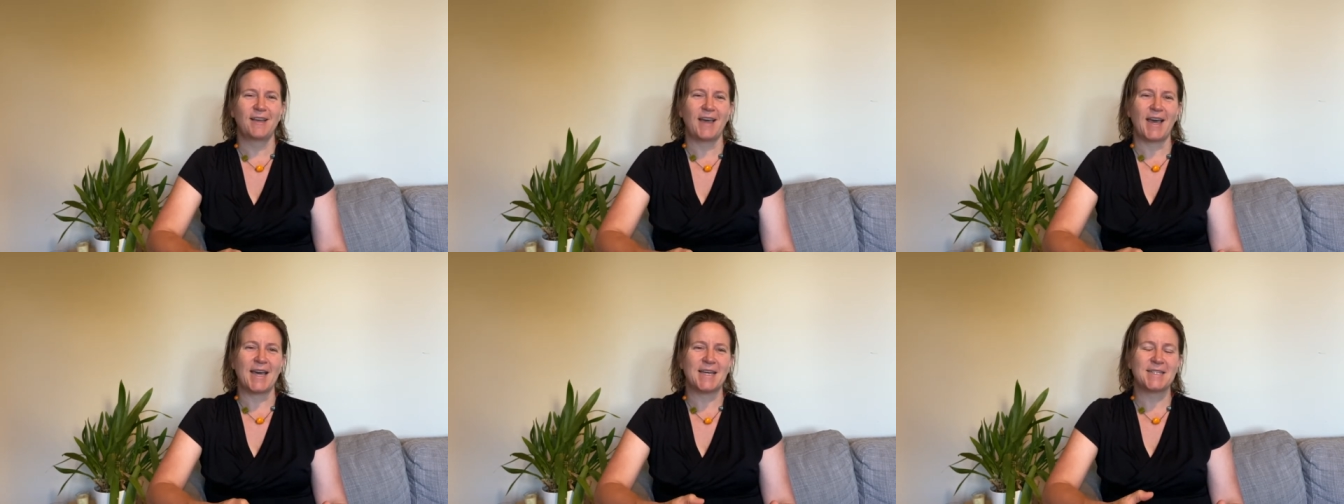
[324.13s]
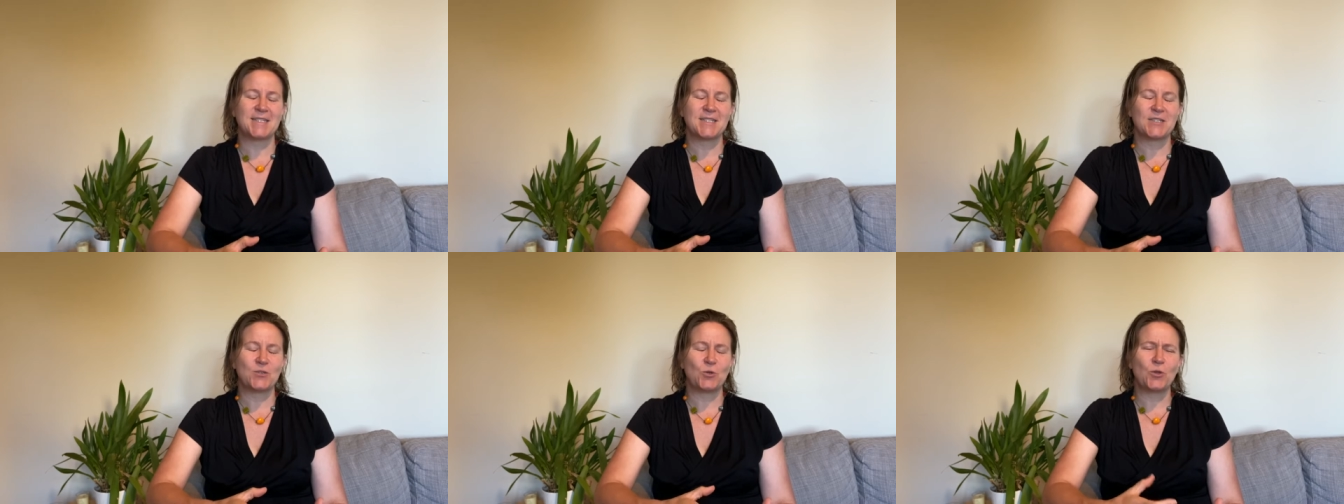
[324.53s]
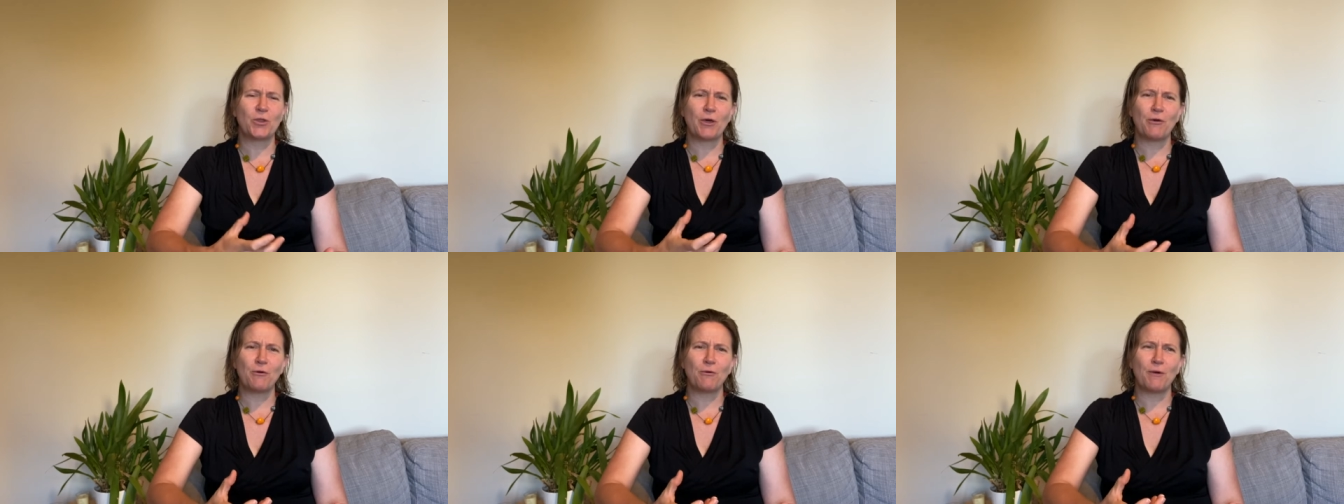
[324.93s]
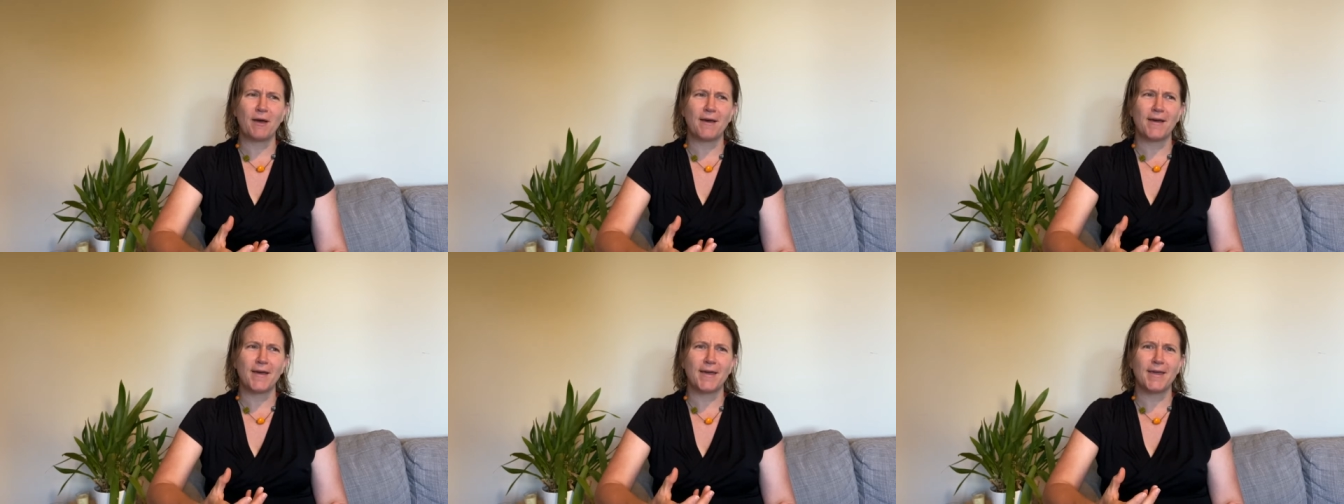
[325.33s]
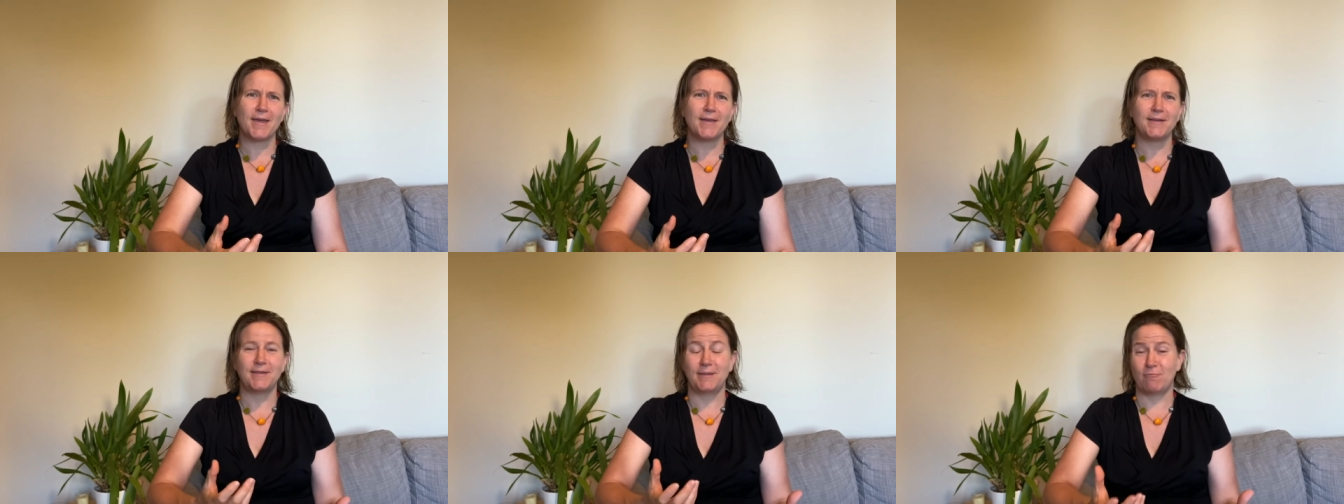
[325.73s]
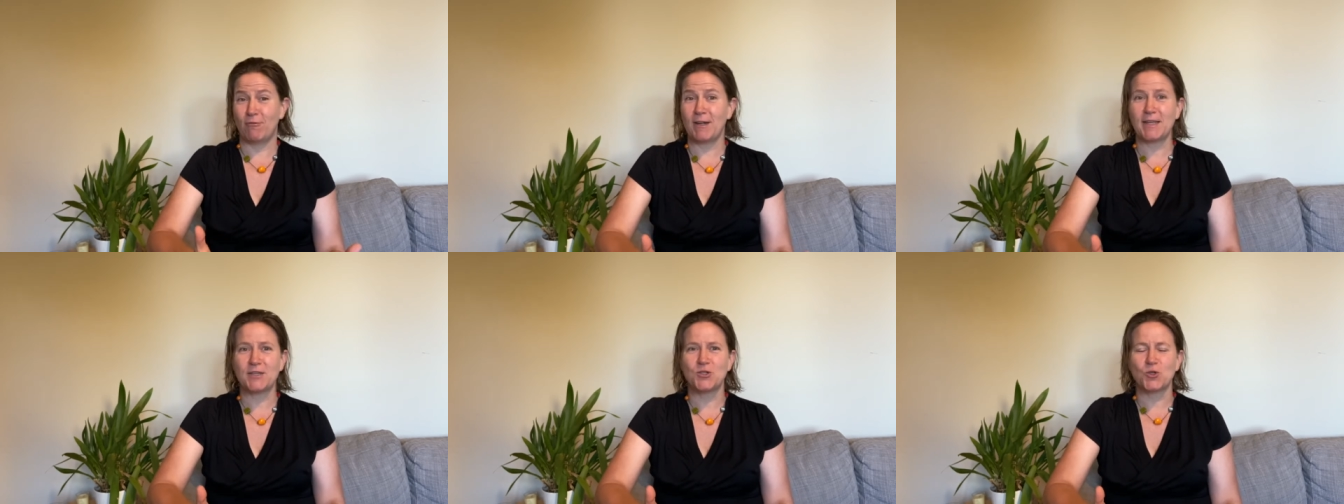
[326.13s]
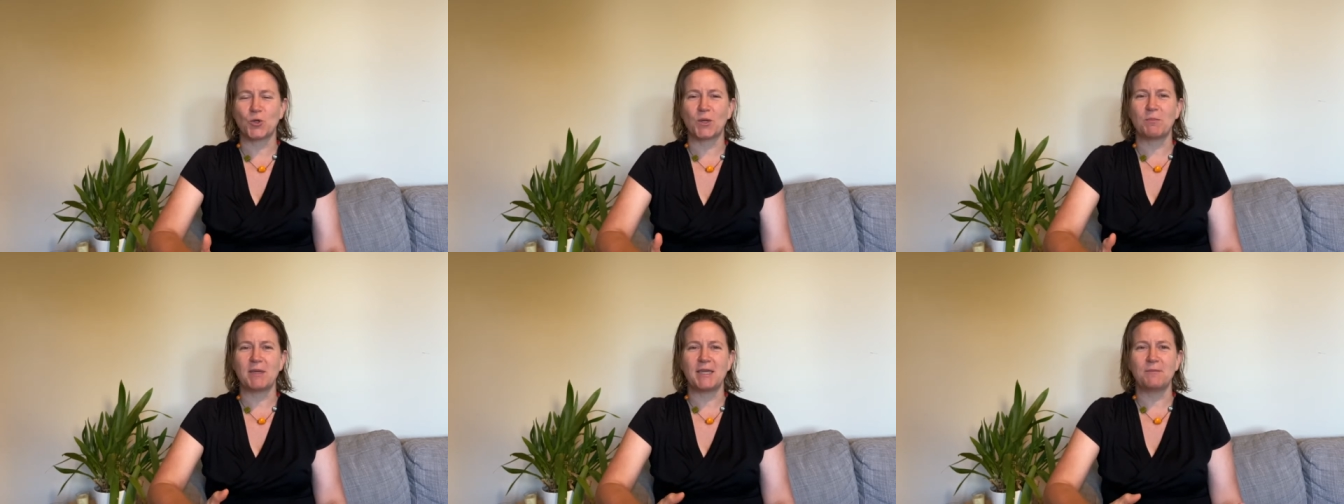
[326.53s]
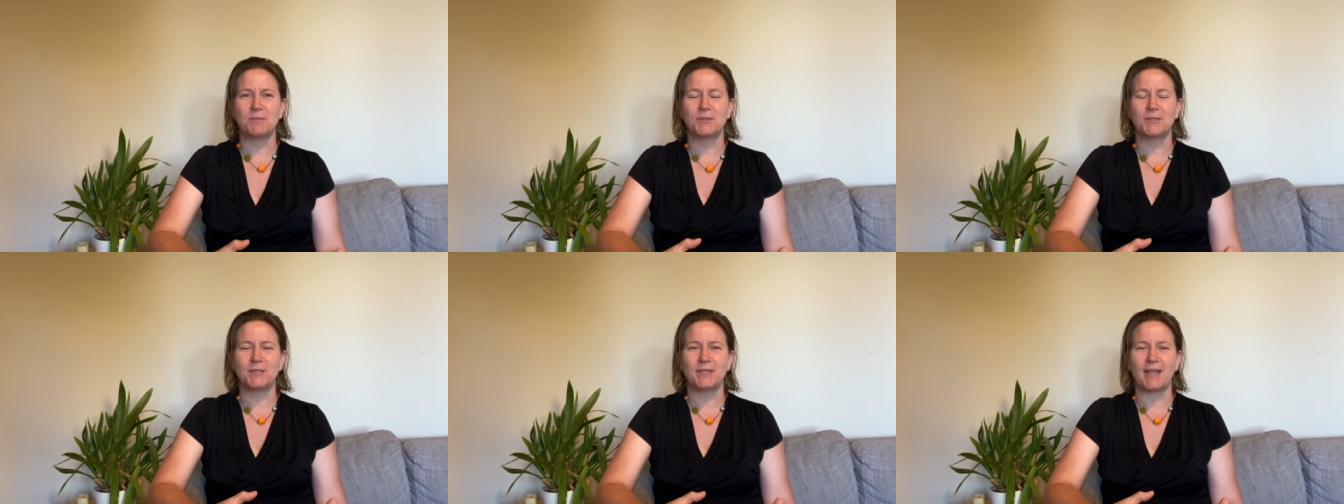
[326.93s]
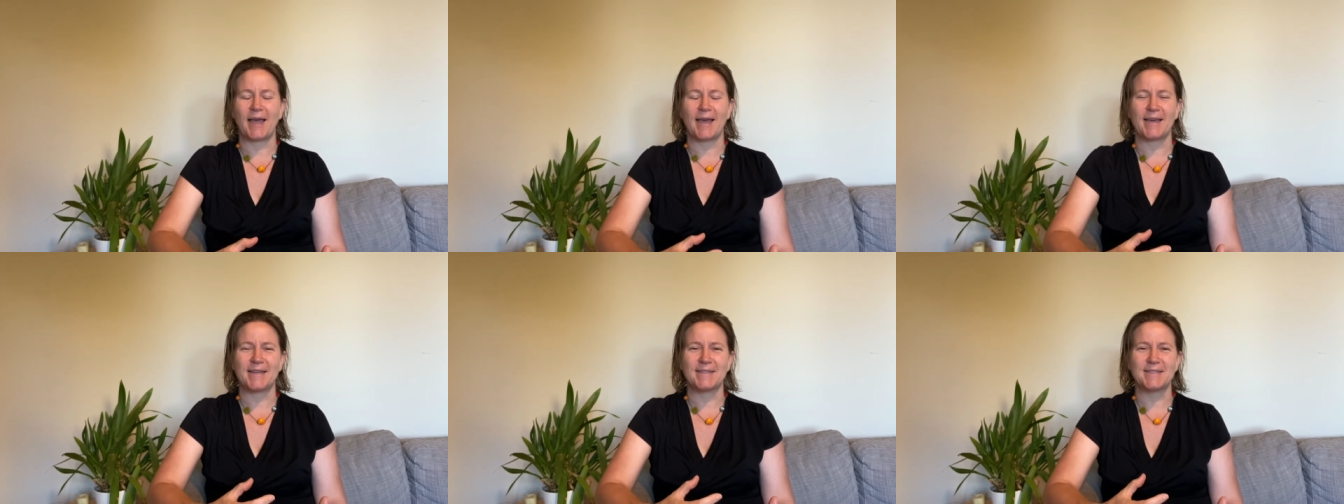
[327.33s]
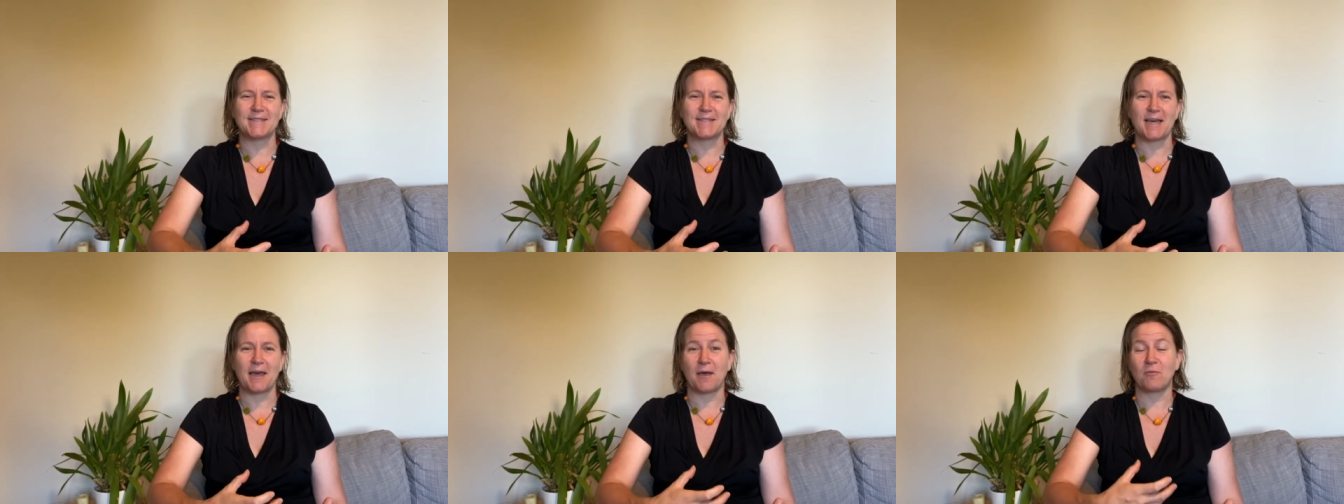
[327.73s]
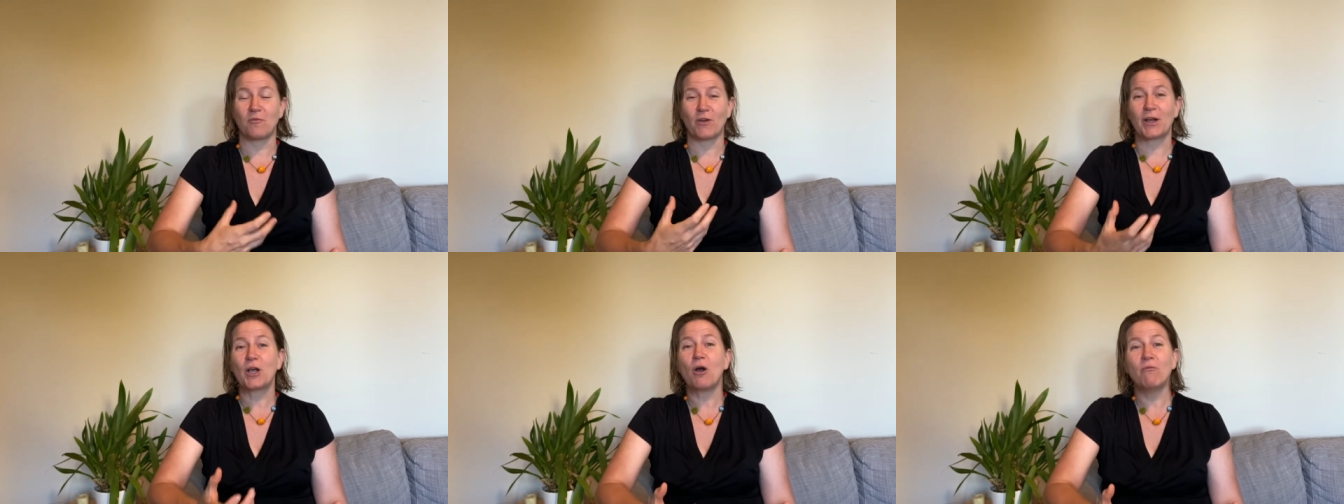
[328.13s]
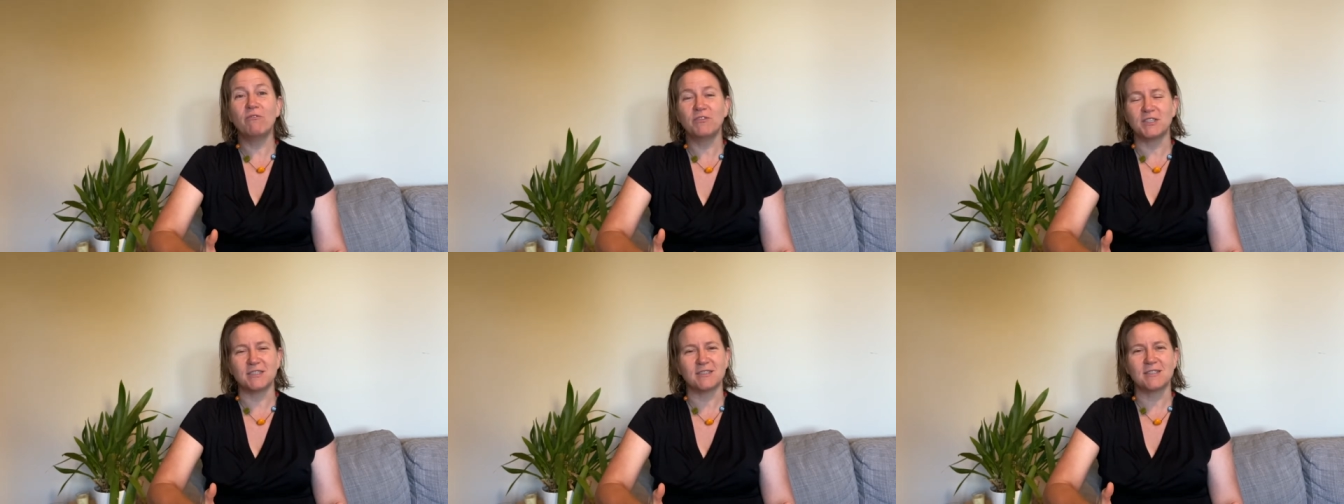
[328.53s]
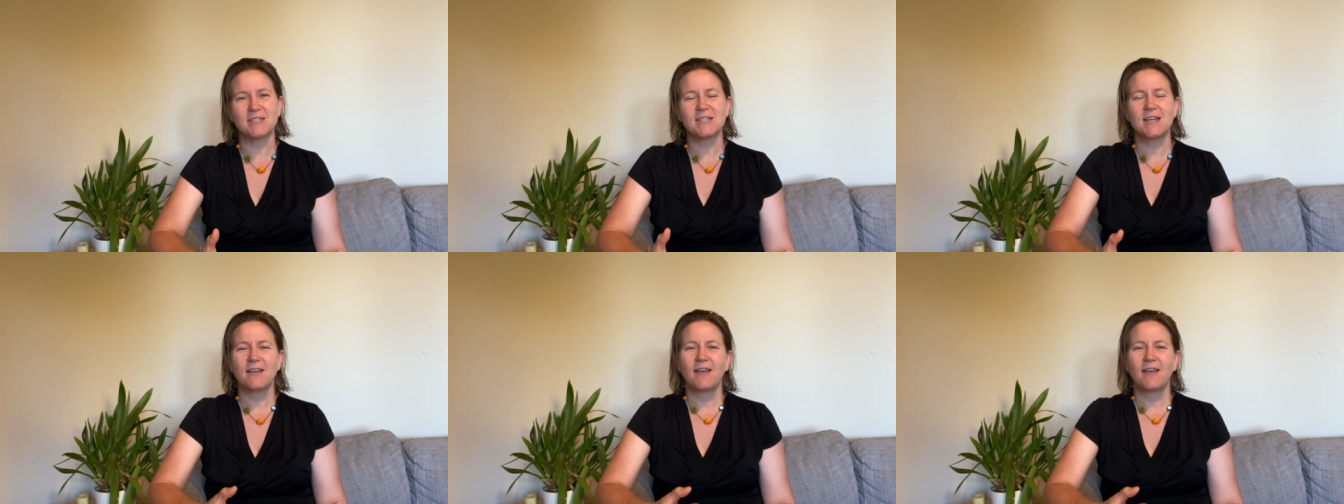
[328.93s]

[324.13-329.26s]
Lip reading: And although I really enjoy people and I'm very confident,